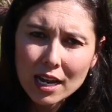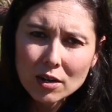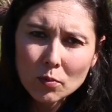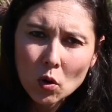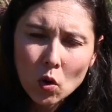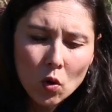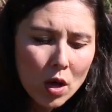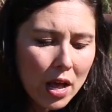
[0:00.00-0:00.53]

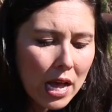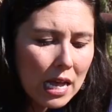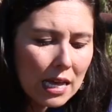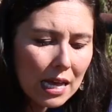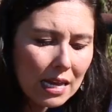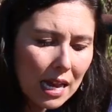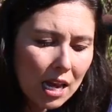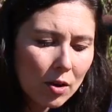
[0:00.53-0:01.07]
animal.
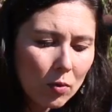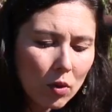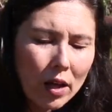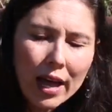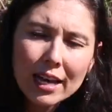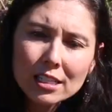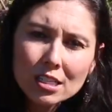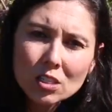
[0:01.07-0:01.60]
An animal
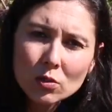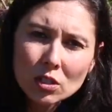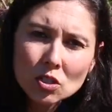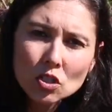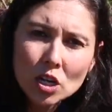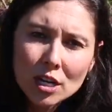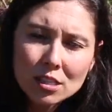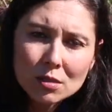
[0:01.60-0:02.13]
has to
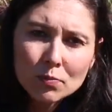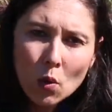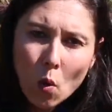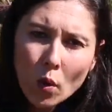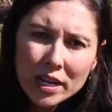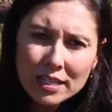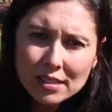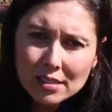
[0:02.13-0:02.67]
ingest
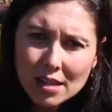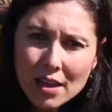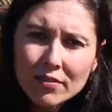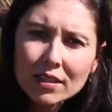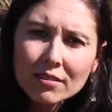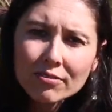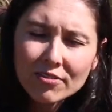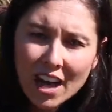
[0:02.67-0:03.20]

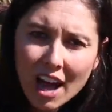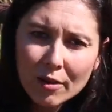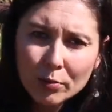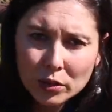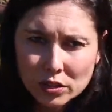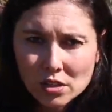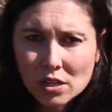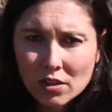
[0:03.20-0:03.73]

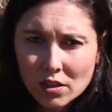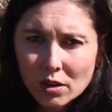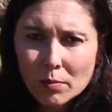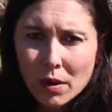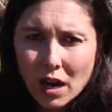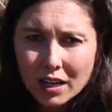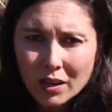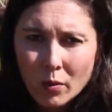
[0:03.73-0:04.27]
0.75% of their
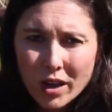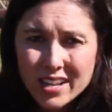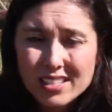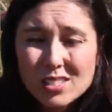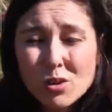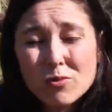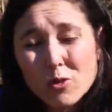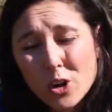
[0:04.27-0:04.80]
body weight.
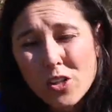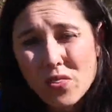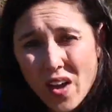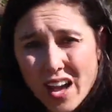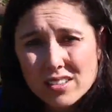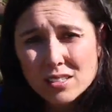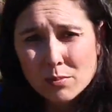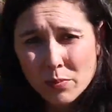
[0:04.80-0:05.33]
So for a
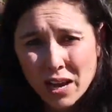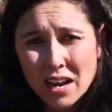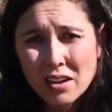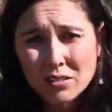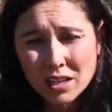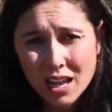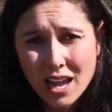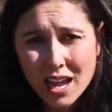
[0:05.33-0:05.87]

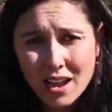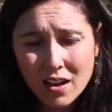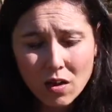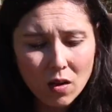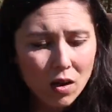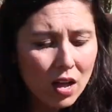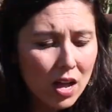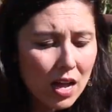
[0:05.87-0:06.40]
1,000-pound
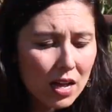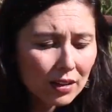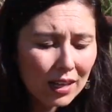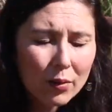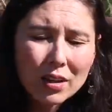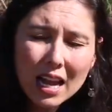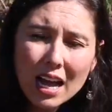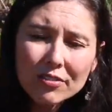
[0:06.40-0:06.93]
cow,
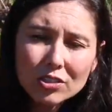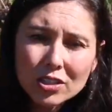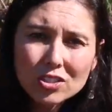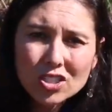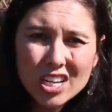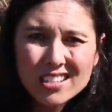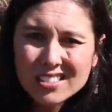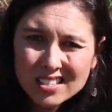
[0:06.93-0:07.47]
they would have to
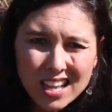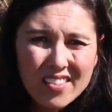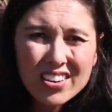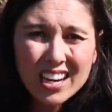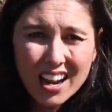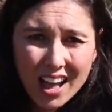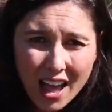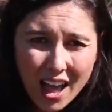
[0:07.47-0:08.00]
ingest
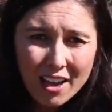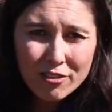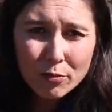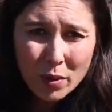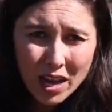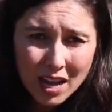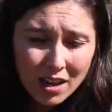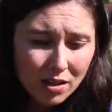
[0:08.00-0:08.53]

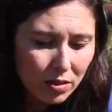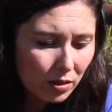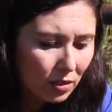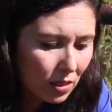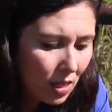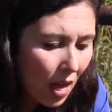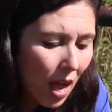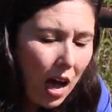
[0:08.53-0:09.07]
7.5
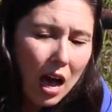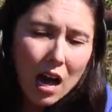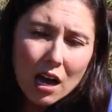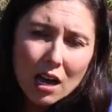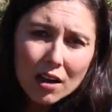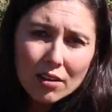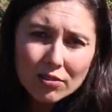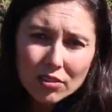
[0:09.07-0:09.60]
pounds
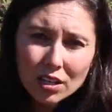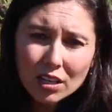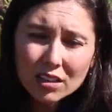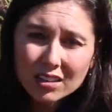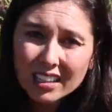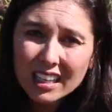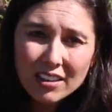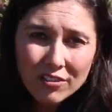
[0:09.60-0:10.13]
of the
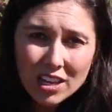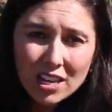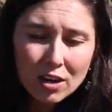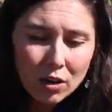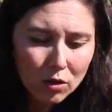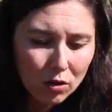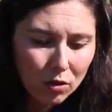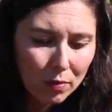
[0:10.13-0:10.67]
leafy
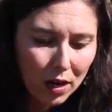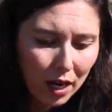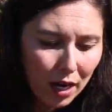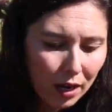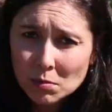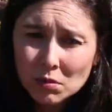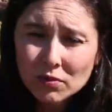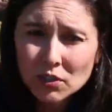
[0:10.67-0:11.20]

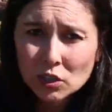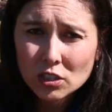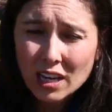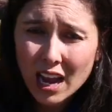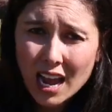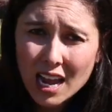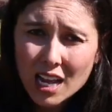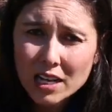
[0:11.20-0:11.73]
cocklebur. Some of your
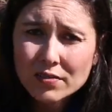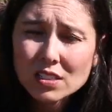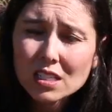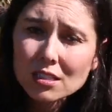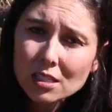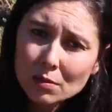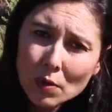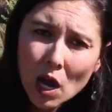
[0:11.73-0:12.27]
calves
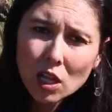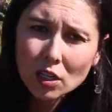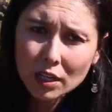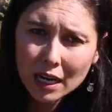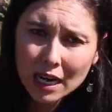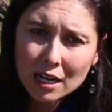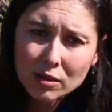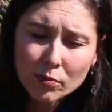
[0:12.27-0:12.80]
and smaller
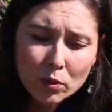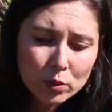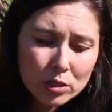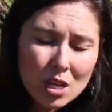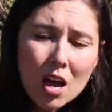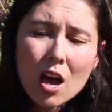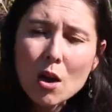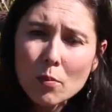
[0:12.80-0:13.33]
animals,
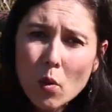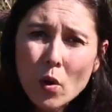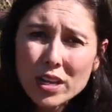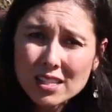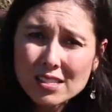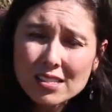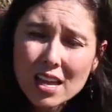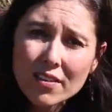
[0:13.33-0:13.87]

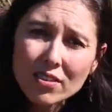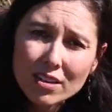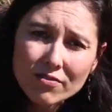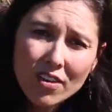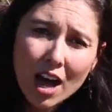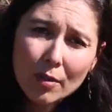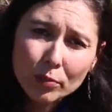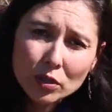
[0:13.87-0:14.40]

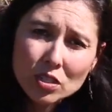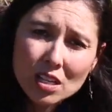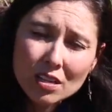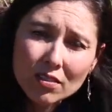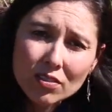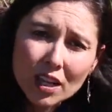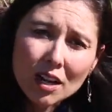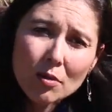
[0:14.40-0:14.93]

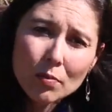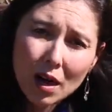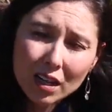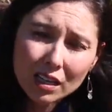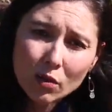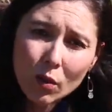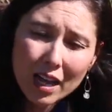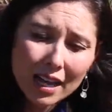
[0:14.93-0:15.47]
0.75% of their
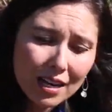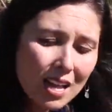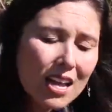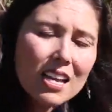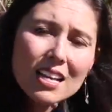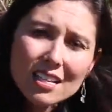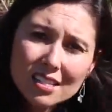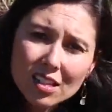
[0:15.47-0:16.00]
body weight
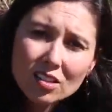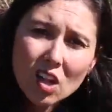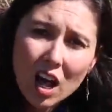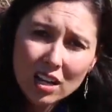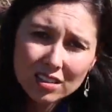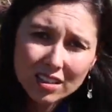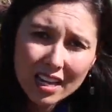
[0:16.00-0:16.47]
is a lot